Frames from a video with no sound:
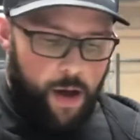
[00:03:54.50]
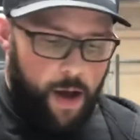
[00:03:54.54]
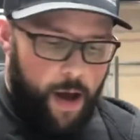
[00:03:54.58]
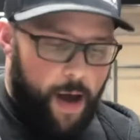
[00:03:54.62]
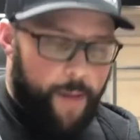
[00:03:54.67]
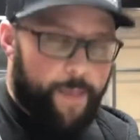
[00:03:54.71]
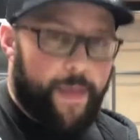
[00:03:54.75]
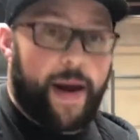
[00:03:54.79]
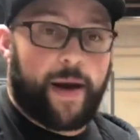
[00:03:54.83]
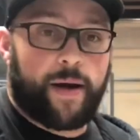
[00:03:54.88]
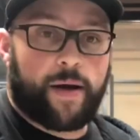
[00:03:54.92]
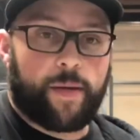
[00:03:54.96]
I'm
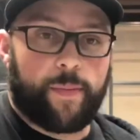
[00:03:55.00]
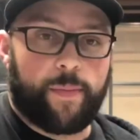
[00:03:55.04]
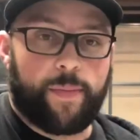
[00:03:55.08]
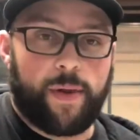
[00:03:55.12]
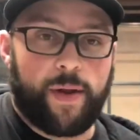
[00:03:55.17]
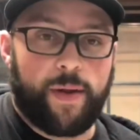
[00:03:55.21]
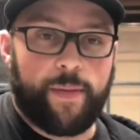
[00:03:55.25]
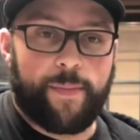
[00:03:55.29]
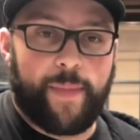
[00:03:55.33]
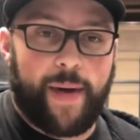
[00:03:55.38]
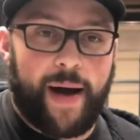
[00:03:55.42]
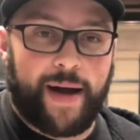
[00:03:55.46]
not a
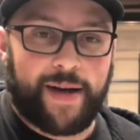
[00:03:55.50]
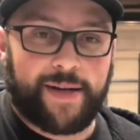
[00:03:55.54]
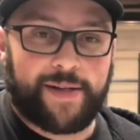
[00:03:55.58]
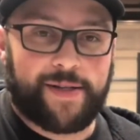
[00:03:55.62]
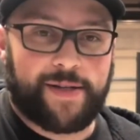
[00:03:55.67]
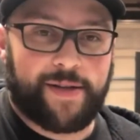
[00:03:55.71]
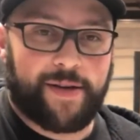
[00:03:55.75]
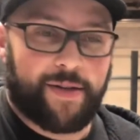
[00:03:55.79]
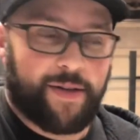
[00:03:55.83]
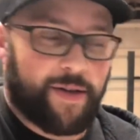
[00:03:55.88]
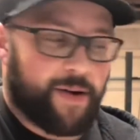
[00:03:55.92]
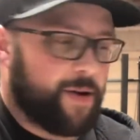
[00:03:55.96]
complete
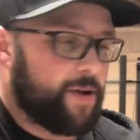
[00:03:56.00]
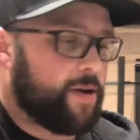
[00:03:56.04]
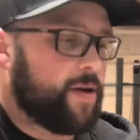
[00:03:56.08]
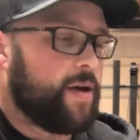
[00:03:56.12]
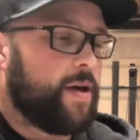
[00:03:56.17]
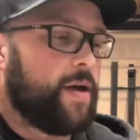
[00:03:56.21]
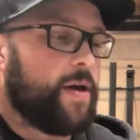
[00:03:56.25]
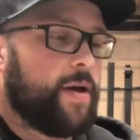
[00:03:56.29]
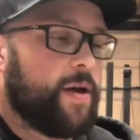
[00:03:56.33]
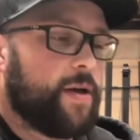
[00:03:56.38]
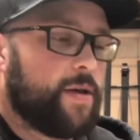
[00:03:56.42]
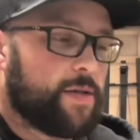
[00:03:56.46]
monster though.
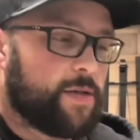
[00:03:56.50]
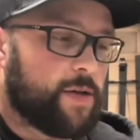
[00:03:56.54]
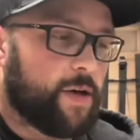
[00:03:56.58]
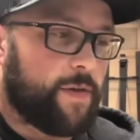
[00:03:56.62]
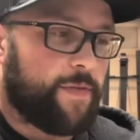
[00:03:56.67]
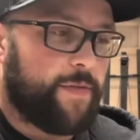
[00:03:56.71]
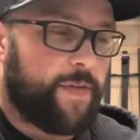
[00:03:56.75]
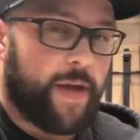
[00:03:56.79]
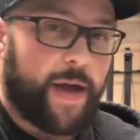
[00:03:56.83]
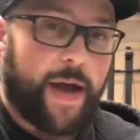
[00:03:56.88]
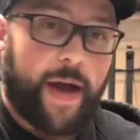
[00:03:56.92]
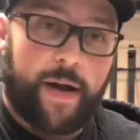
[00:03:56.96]
So
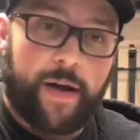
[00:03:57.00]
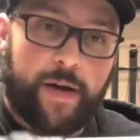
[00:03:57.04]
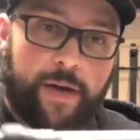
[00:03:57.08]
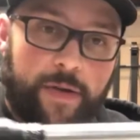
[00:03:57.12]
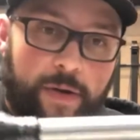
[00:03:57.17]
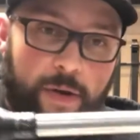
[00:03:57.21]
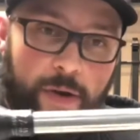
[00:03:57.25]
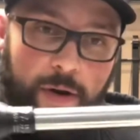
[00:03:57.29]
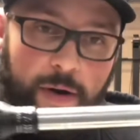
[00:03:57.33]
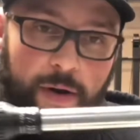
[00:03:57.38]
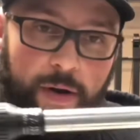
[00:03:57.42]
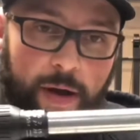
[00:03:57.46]
if you got a
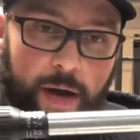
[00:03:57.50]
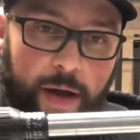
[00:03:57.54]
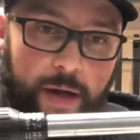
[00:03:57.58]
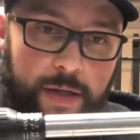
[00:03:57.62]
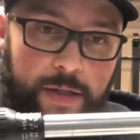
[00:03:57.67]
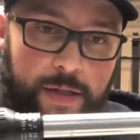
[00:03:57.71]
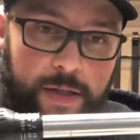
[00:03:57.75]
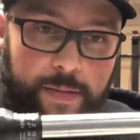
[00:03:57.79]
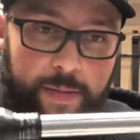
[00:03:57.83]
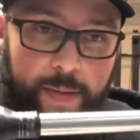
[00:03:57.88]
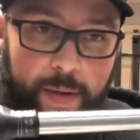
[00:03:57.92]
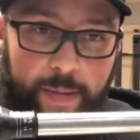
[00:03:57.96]
torque
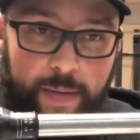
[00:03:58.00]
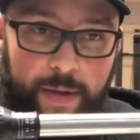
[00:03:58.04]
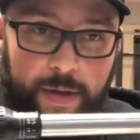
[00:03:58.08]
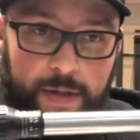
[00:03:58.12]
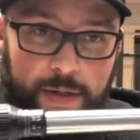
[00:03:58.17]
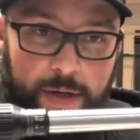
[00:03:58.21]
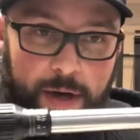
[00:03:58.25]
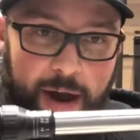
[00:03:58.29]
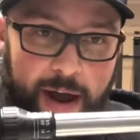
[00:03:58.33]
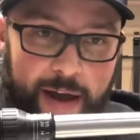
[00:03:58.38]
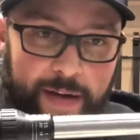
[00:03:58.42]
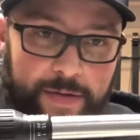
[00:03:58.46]
wrench, maybe this
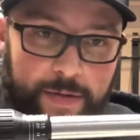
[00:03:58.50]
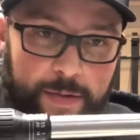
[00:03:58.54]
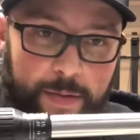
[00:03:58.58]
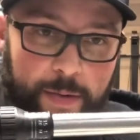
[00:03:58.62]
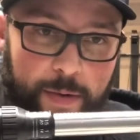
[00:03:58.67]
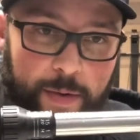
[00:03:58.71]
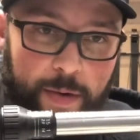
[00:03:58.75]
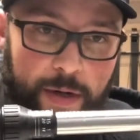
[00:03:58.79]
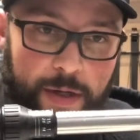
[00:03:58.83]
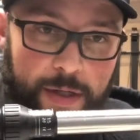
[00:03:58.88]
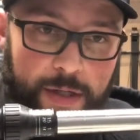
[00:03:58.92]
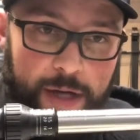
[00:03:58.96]

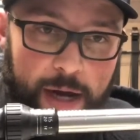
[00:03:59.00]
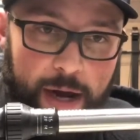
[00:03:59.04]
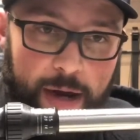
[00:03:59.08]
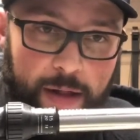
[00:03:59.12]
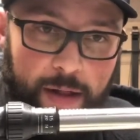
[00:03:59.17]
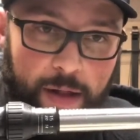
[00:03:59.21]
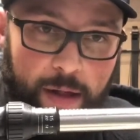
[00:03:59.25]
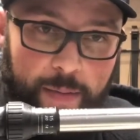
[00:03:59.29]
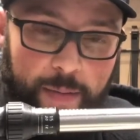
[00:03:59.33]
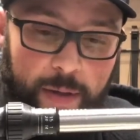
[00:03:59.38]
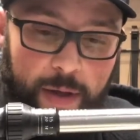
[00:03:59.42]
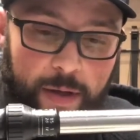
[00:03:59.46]
Craftsman one Johnny
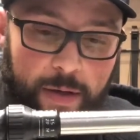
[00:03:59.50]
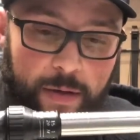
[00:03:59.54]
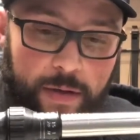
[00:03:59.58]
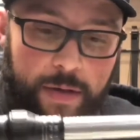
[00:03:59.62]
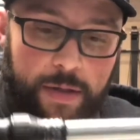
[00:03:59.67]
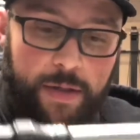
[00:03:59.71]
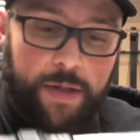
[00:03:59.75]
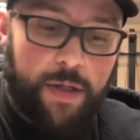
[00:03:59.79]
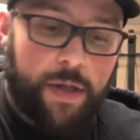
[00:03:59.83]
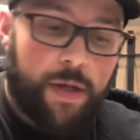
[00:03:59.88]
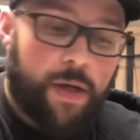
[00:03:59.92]
let me use,